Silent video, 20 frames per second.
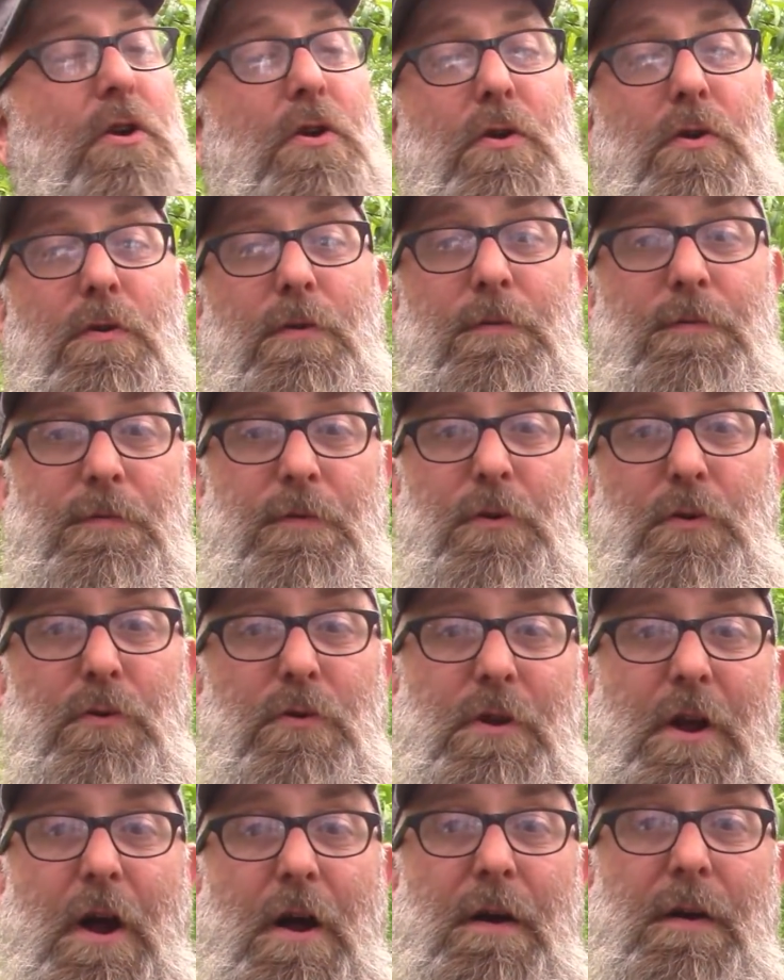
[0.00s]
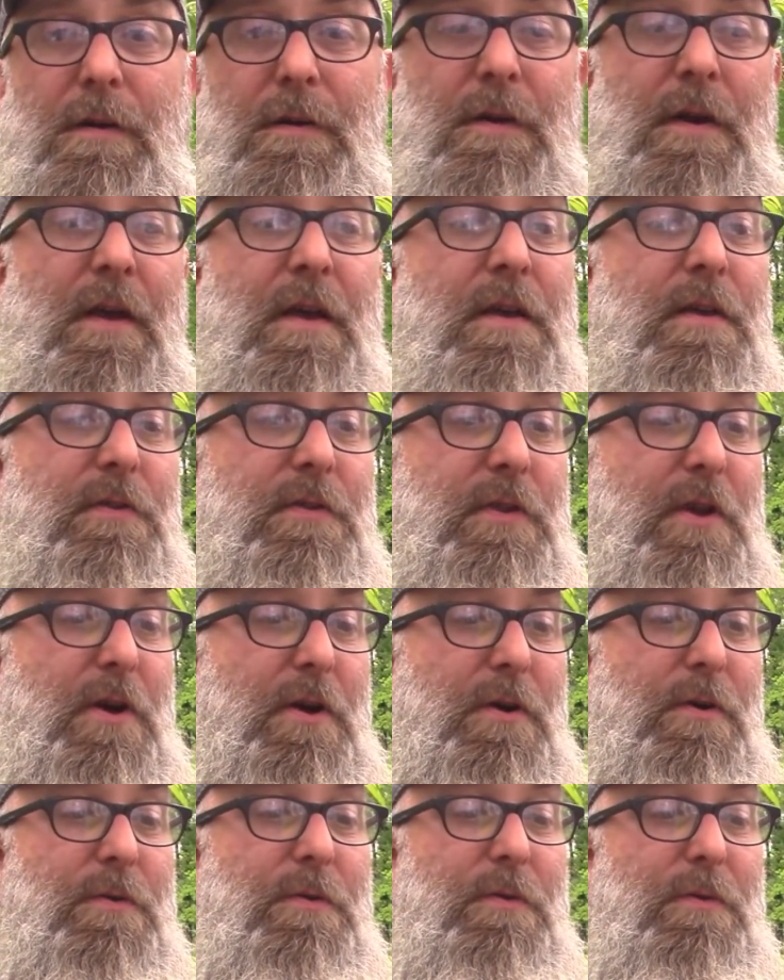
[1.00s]
new food garden.
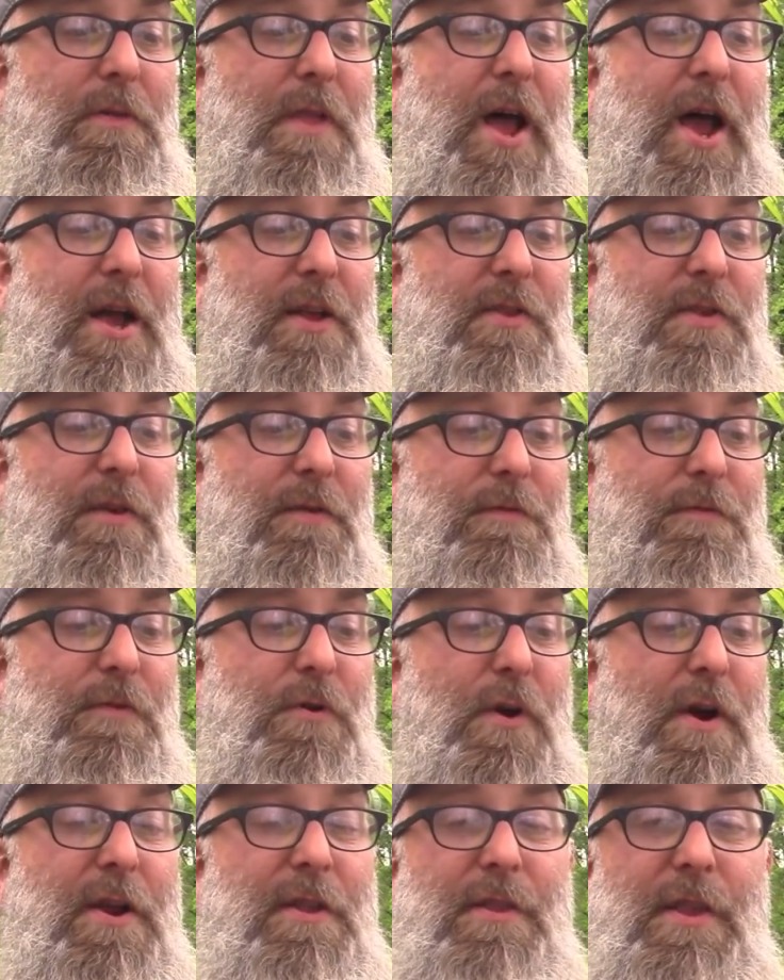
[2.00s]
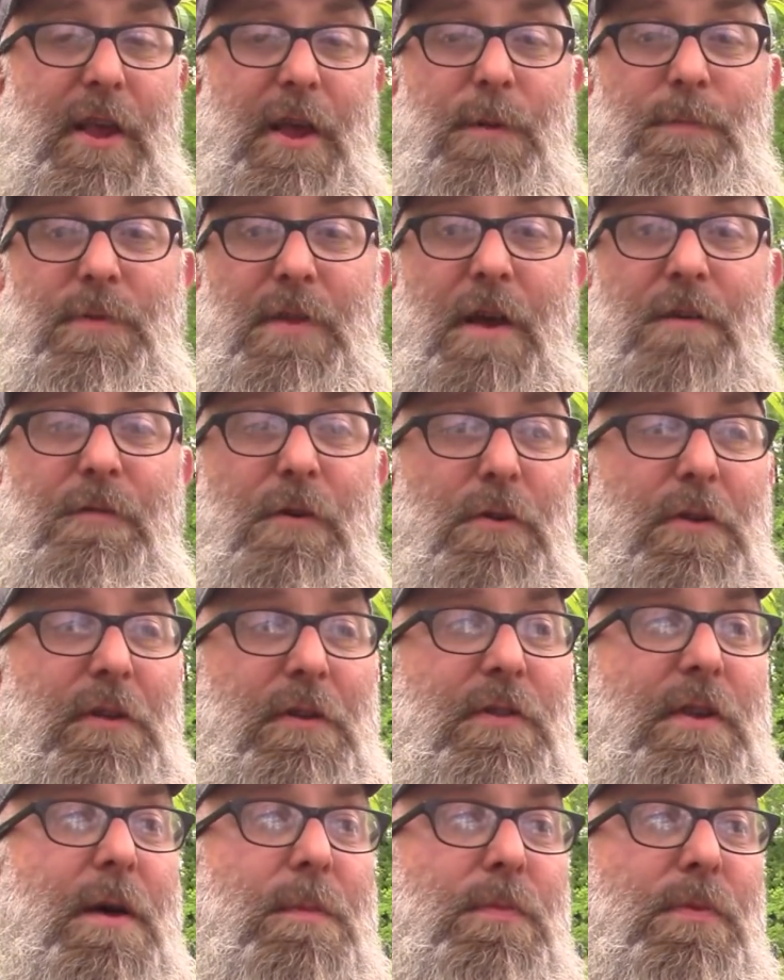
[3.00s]
So lots of great tips. I've only
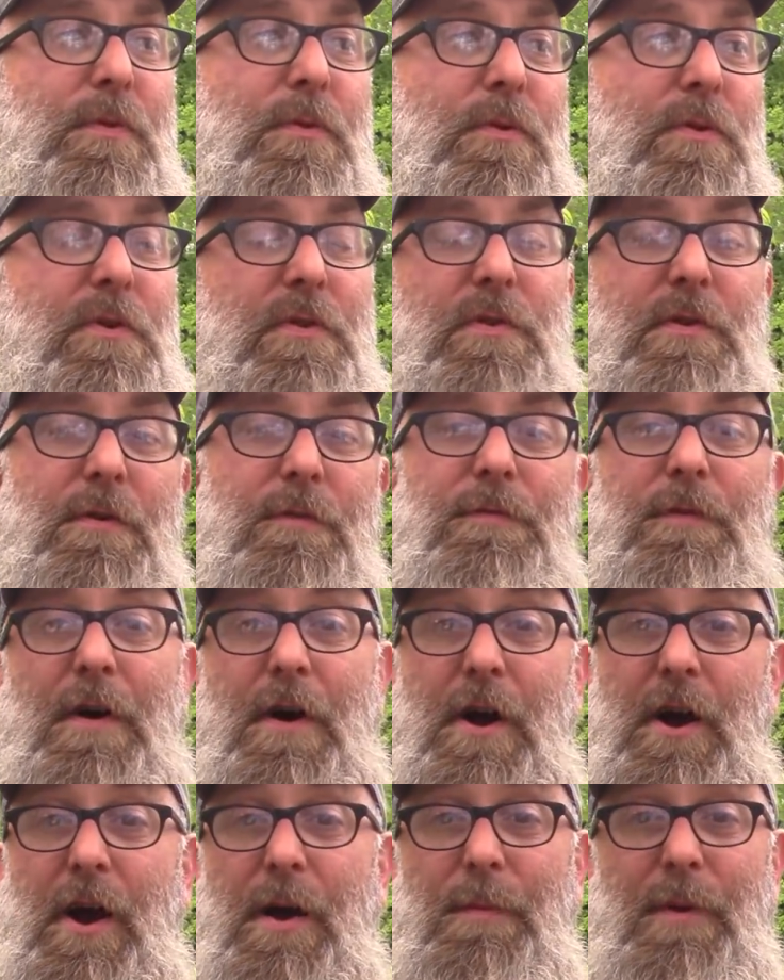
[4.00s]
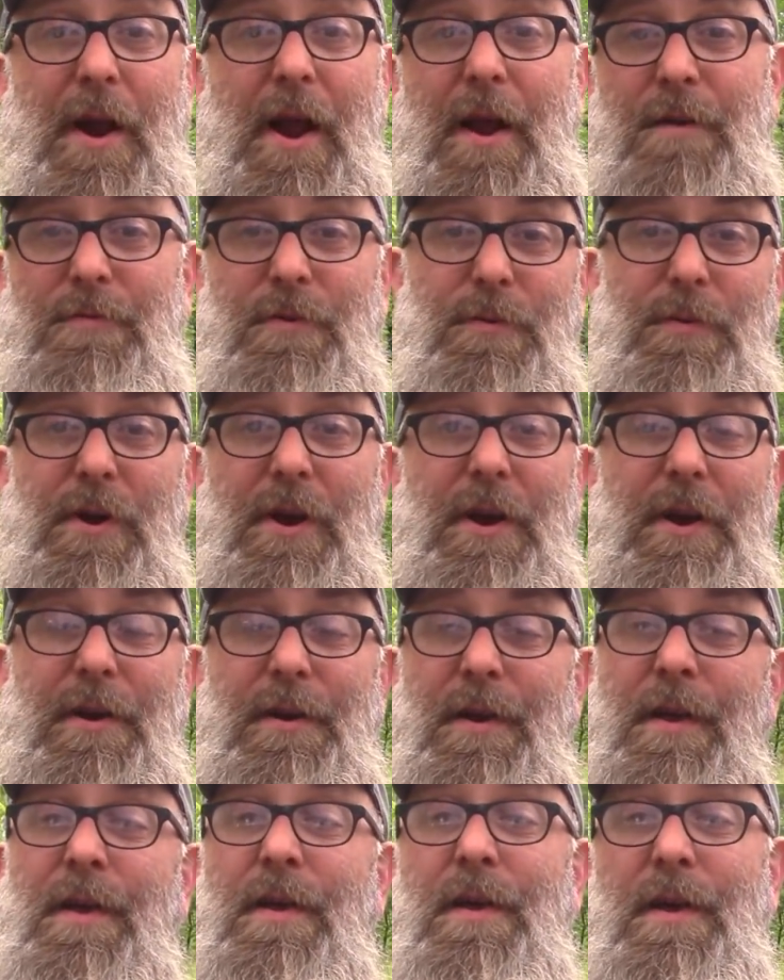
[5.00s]
thumbed through it so far. I'm gonna have to read it.
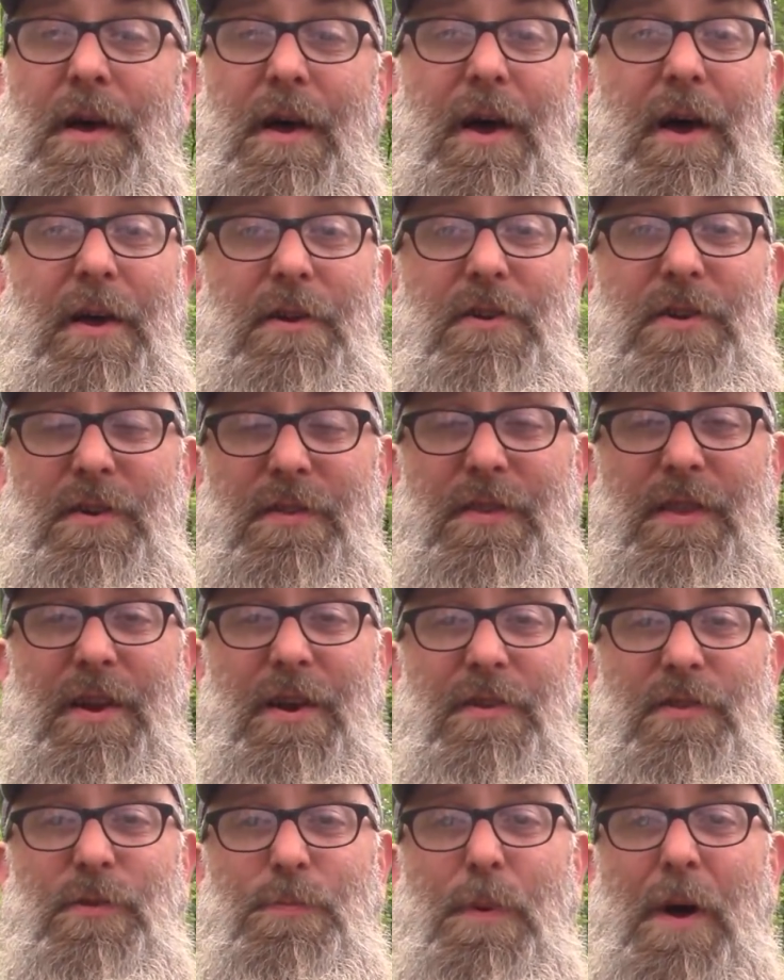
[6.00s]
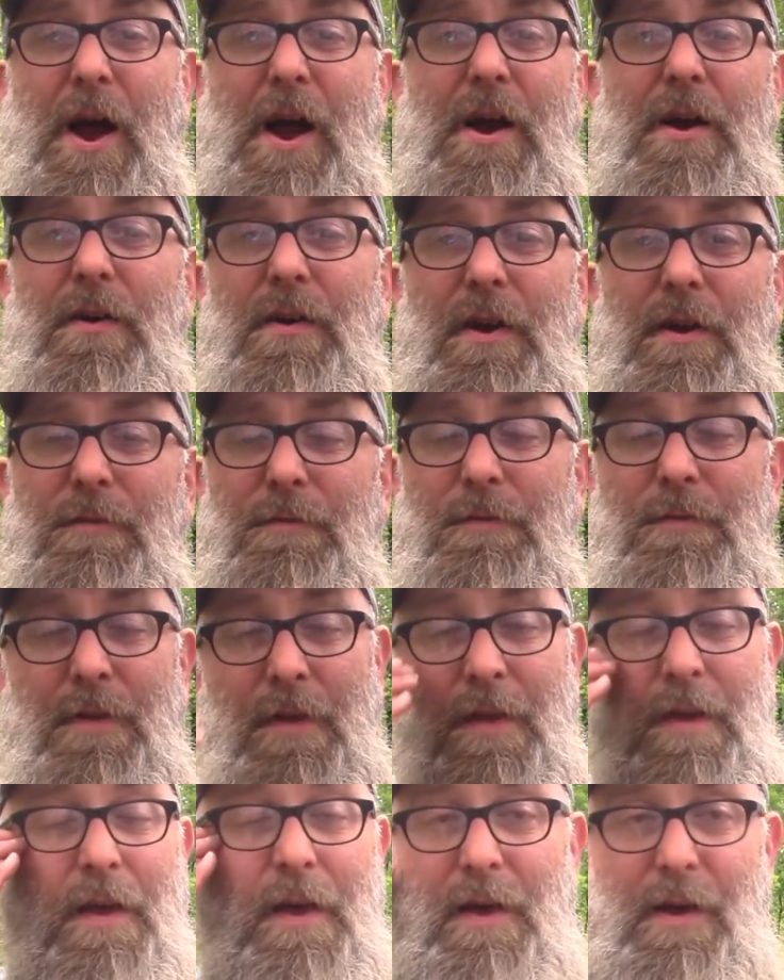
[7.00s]
Uh, just an inspiring,
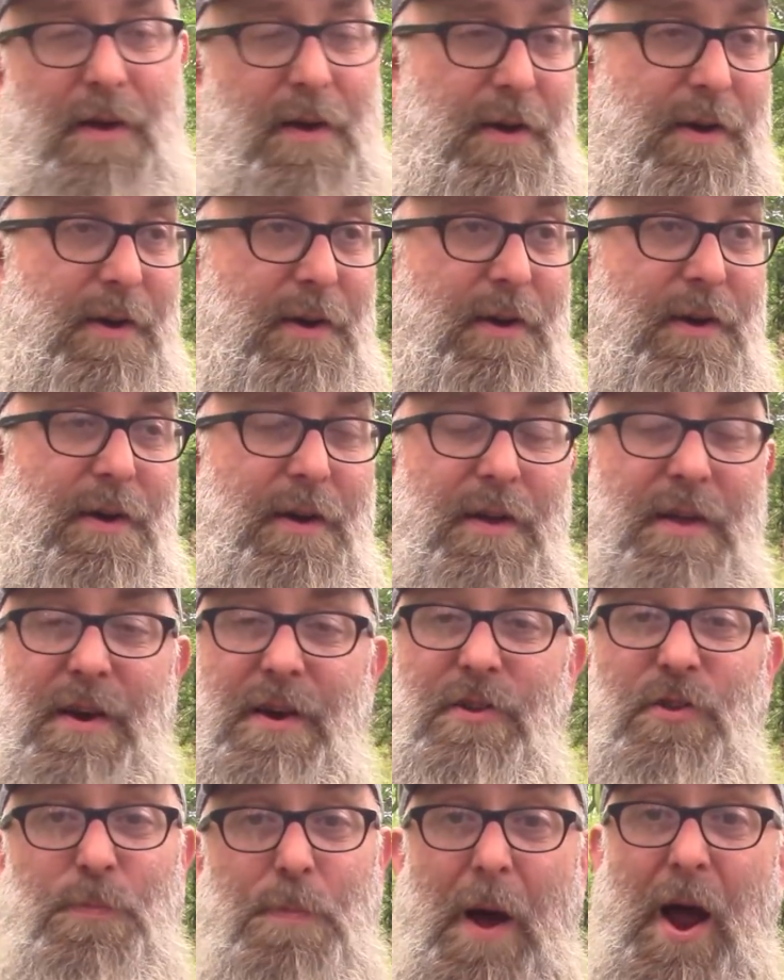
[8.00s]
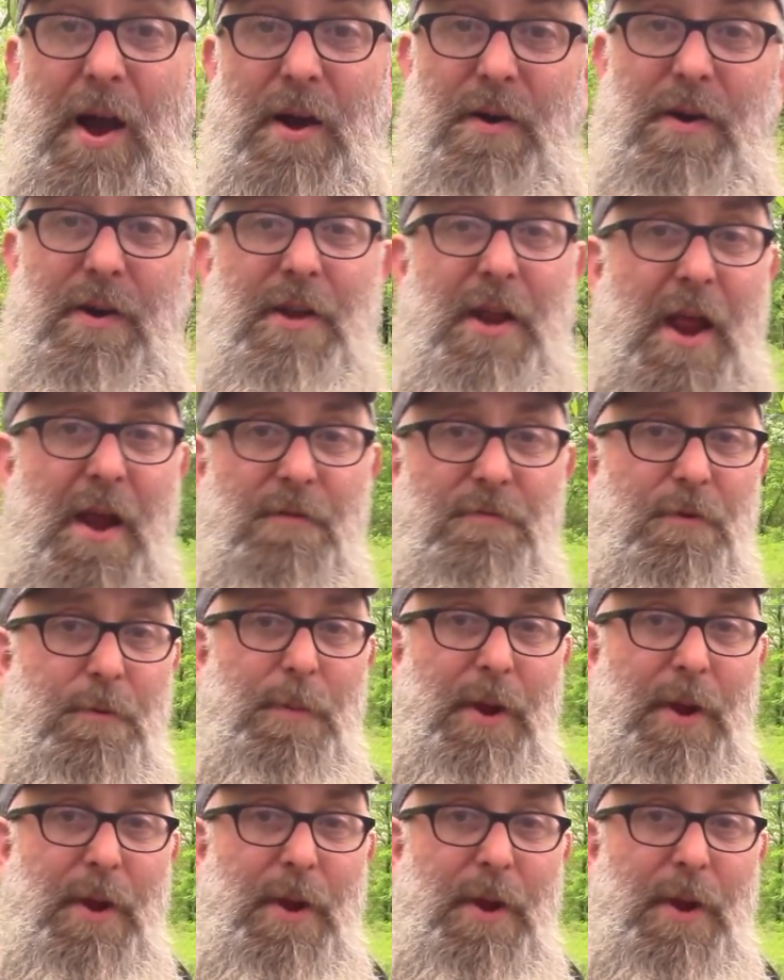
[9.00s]
uh, an inspiring day for